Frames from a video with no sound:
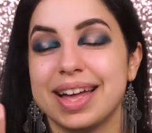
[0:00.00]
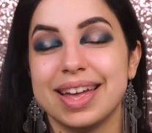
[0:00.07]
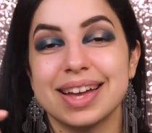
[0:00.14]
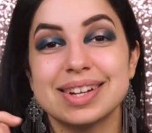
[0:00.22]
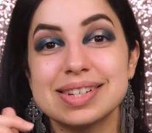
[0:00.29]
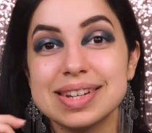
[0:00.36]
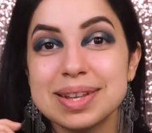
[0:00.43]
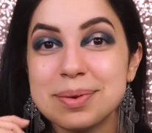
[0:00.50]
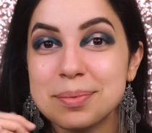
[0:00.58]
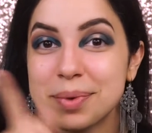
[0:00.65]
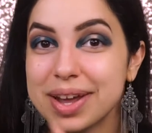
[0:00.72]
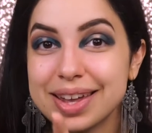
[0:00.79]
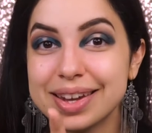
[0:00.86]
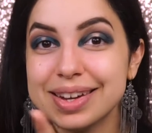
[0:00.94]
I actually
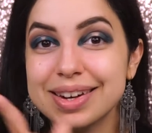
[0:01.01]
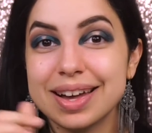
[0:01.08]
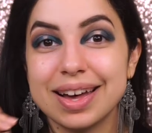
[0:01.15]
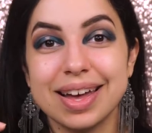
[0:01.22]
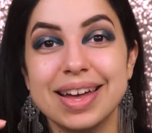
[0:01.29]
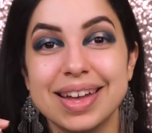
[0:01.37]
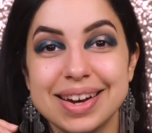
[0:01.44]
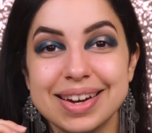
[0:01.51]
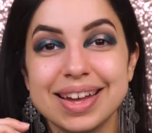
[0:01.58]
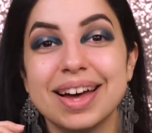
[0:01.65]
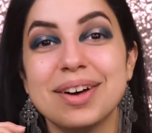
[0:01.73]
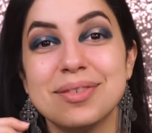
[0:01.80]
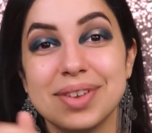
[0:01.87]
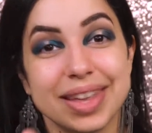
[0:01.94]
went on
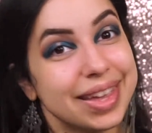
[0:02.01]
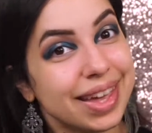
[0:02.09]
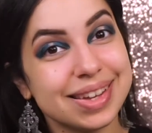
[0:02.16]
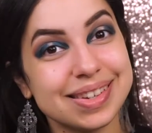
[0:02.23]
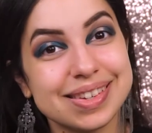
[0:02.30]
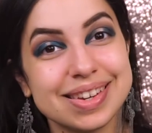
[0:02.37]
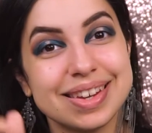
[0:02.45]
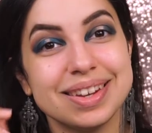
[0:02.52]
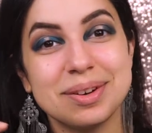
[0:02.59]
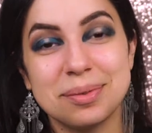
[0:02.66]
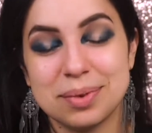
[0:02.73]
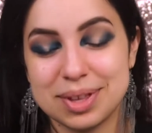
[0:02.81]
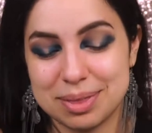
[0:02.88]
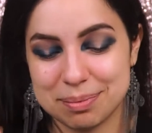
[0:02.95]
a
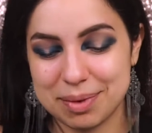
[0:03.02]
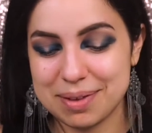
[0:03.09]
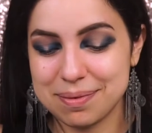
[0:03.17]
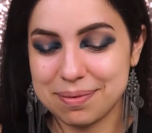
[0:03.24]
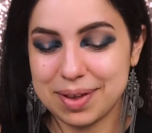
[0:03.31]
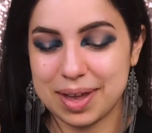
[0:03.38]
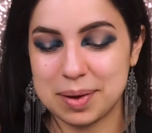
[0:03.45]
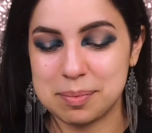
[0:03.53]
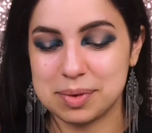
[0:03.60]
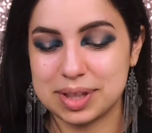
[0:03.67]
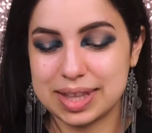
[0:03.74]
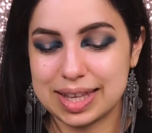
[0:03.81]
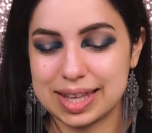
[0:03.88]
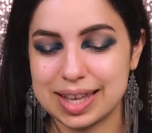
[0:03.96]
vacation with my
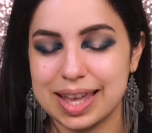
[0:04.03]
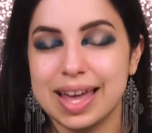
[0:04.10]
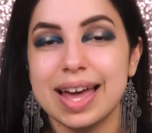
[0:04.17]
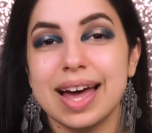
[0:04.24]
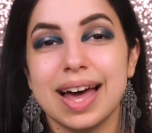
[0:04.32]
family.